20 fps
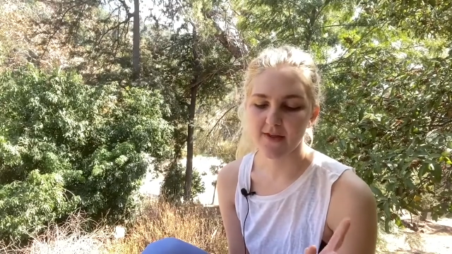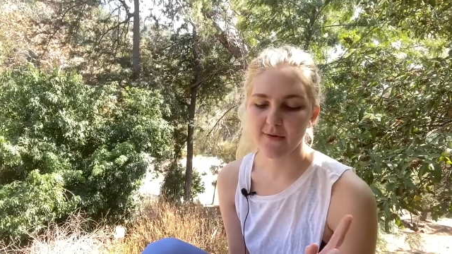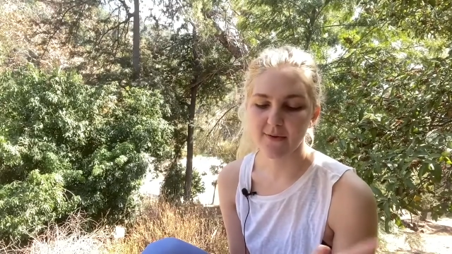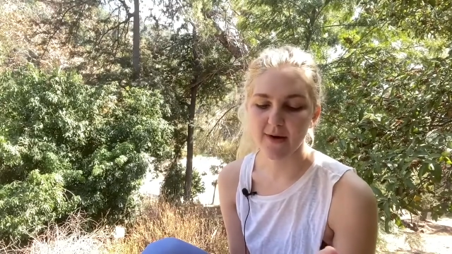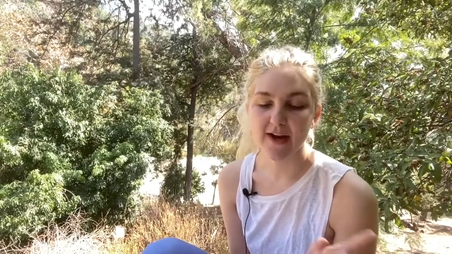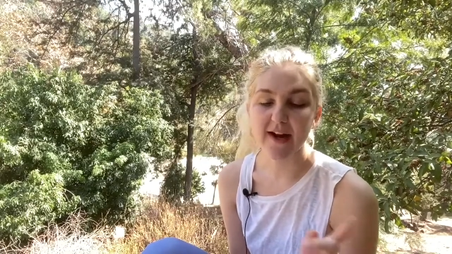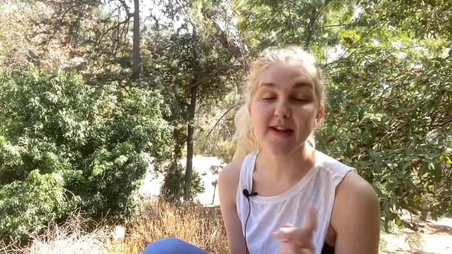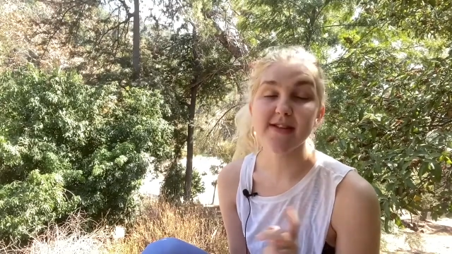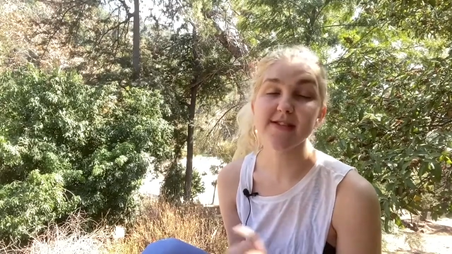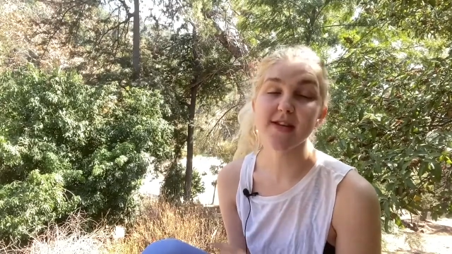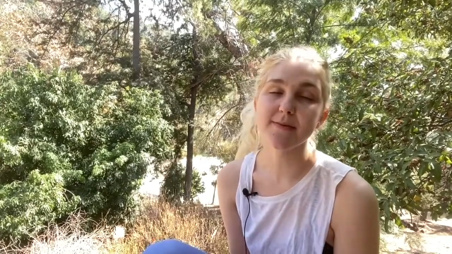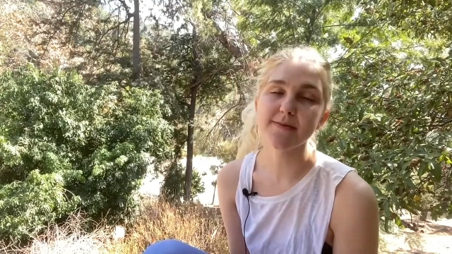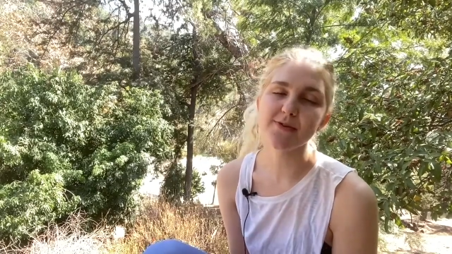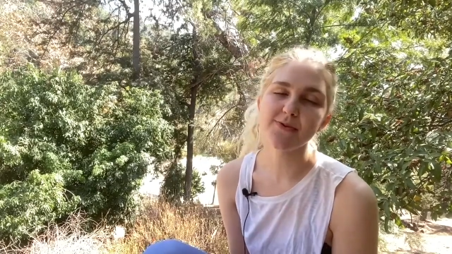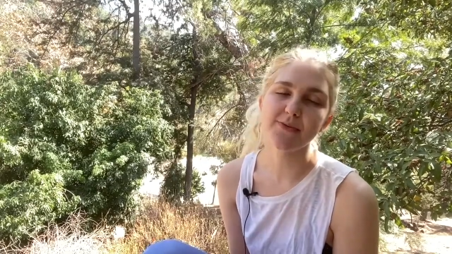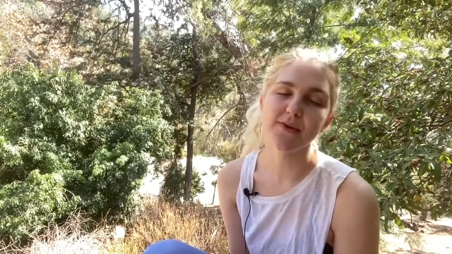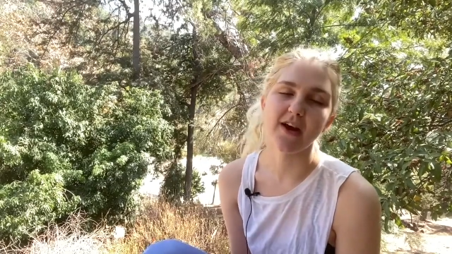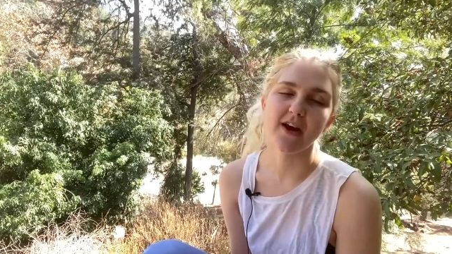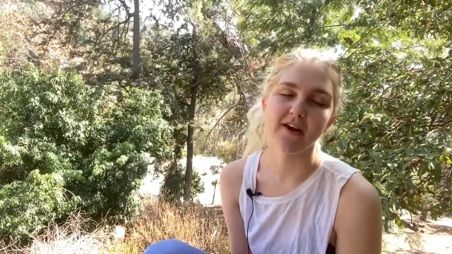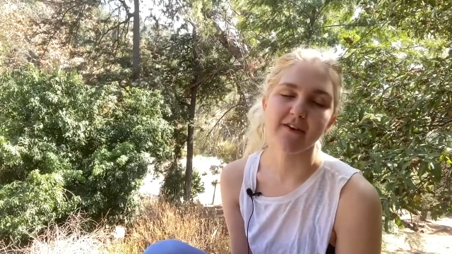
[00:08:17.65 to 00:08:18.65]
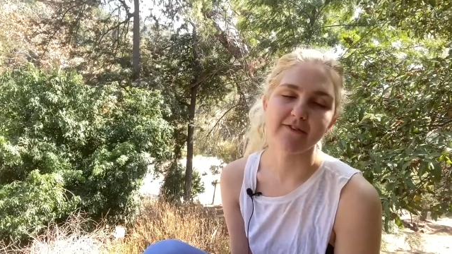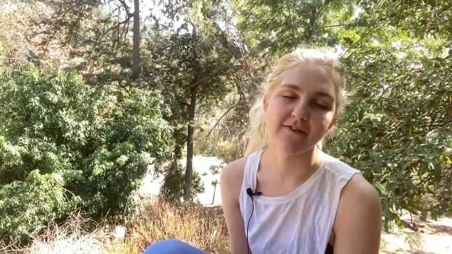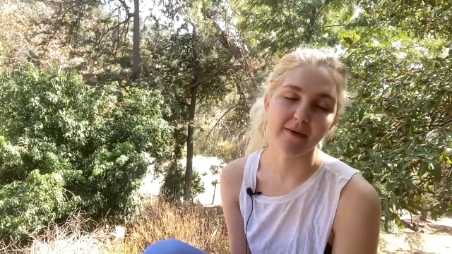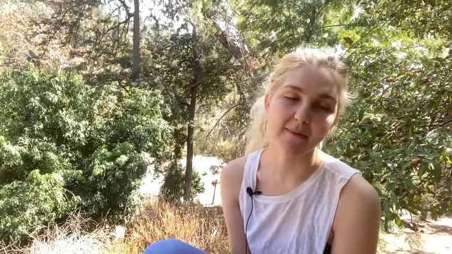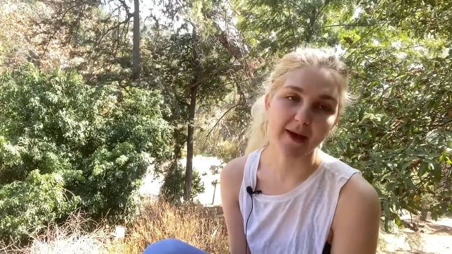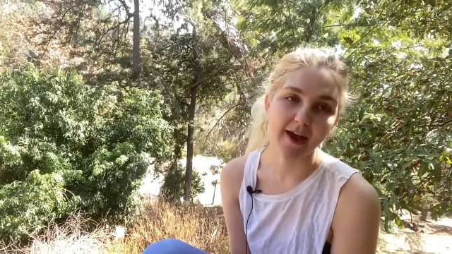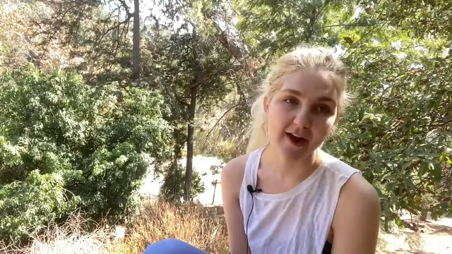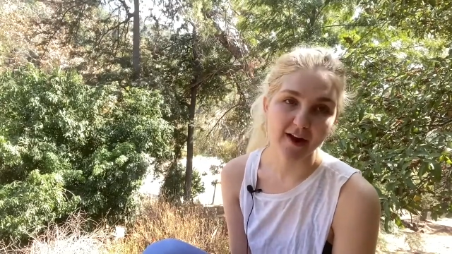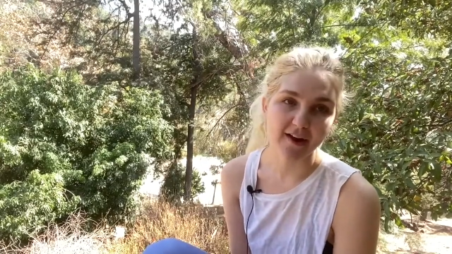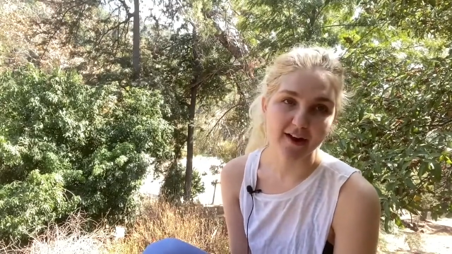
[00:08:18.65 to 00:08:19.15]
are
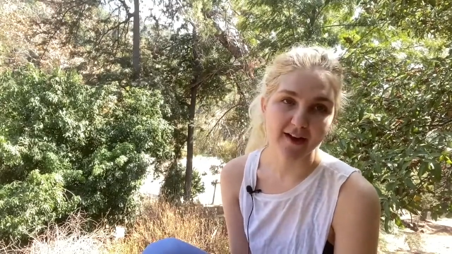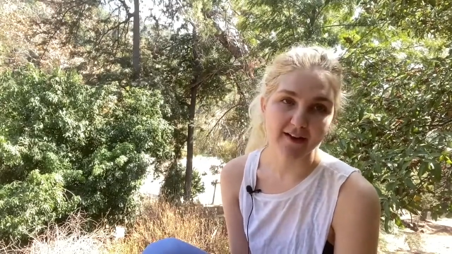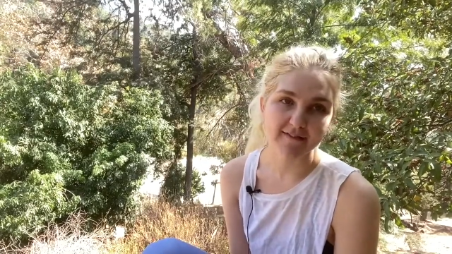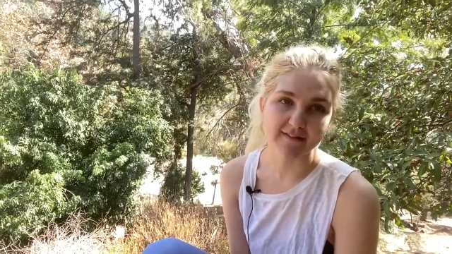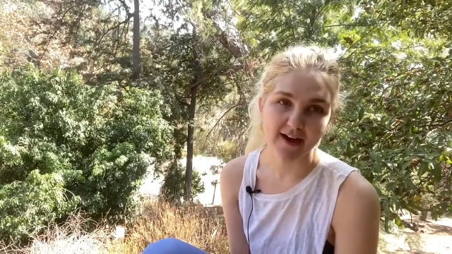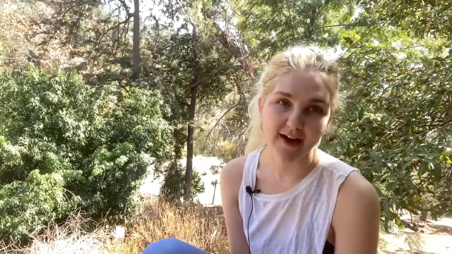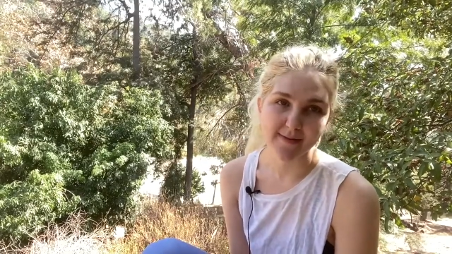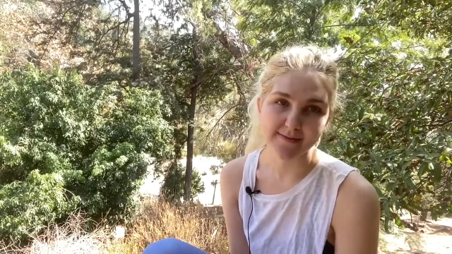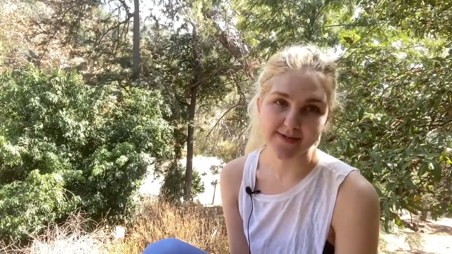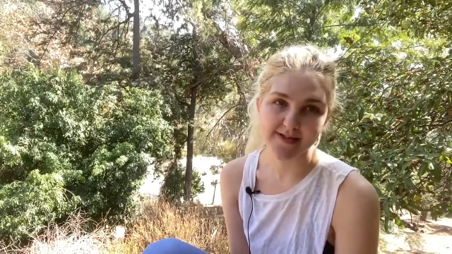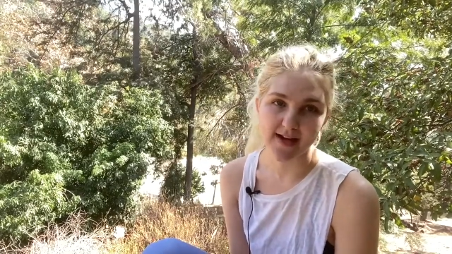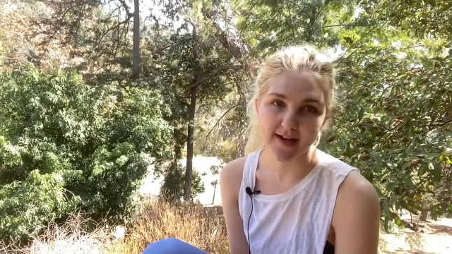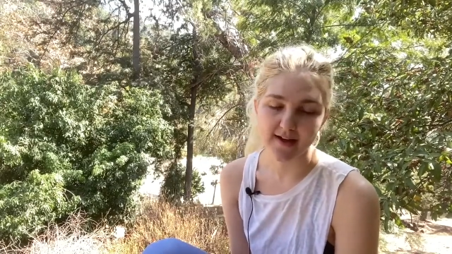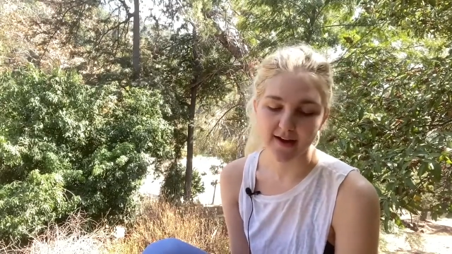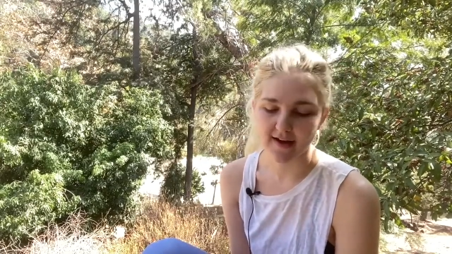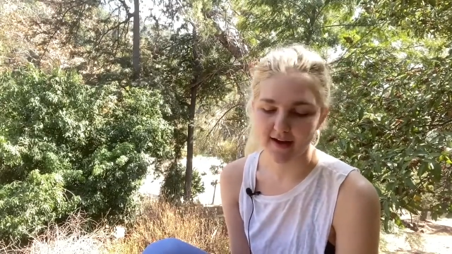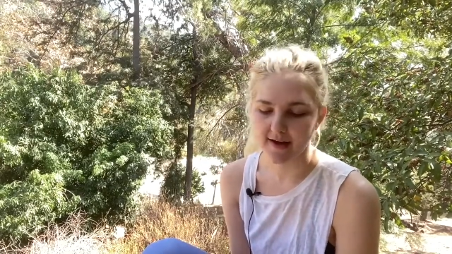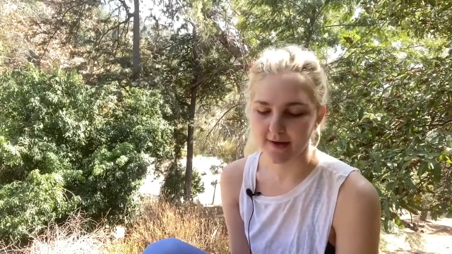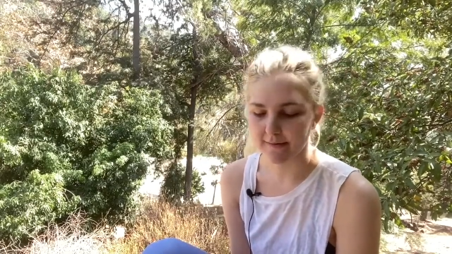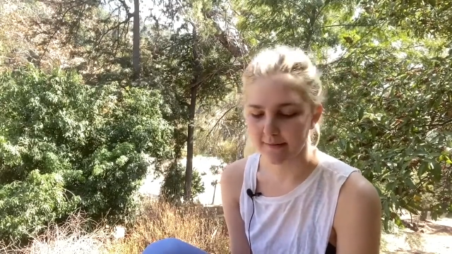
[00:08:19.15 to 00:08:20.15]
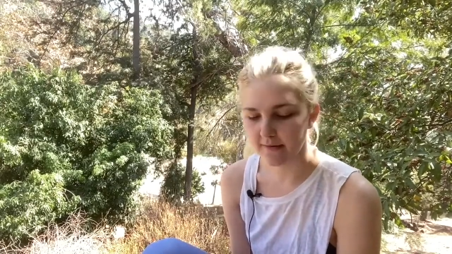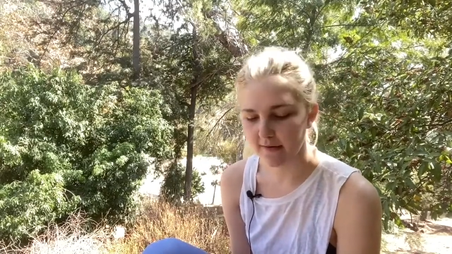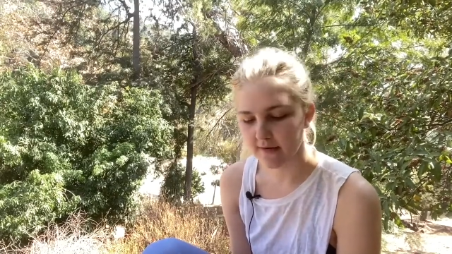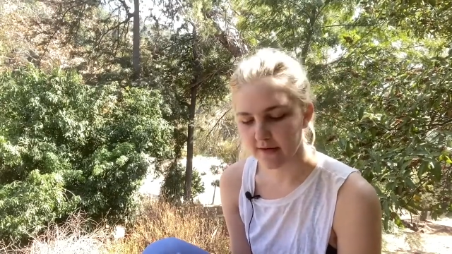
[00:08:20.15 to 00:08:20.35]
from areavibes.com.